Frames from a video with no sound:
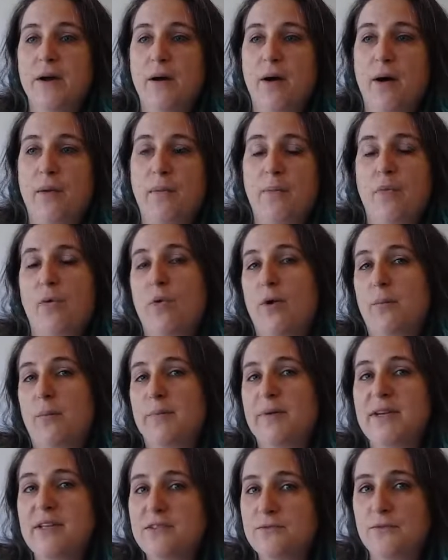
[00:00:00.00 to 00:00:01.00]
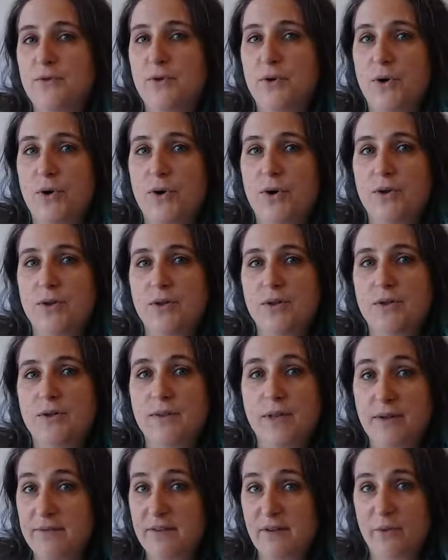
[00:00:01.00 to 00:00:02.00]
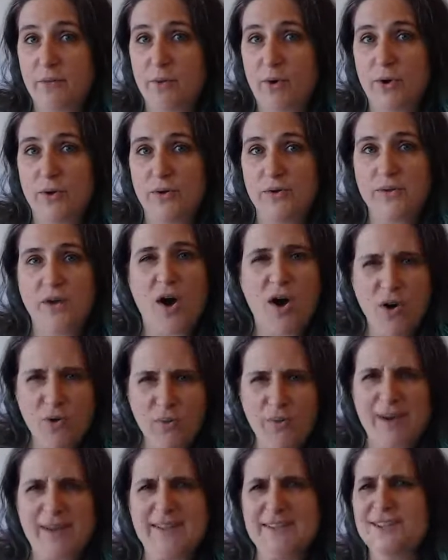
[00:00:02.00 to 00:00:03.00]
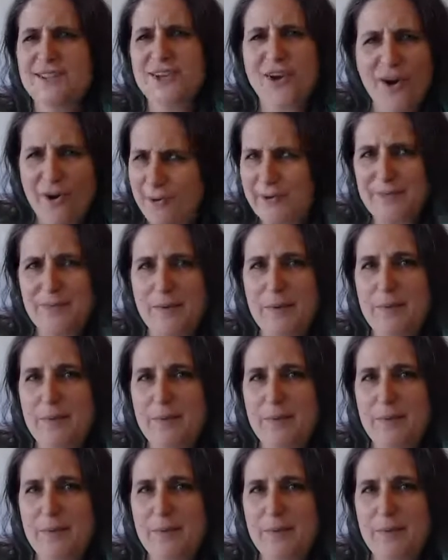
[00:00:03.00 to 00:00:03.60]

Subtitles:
a more peaceful, loving world. Always. There's always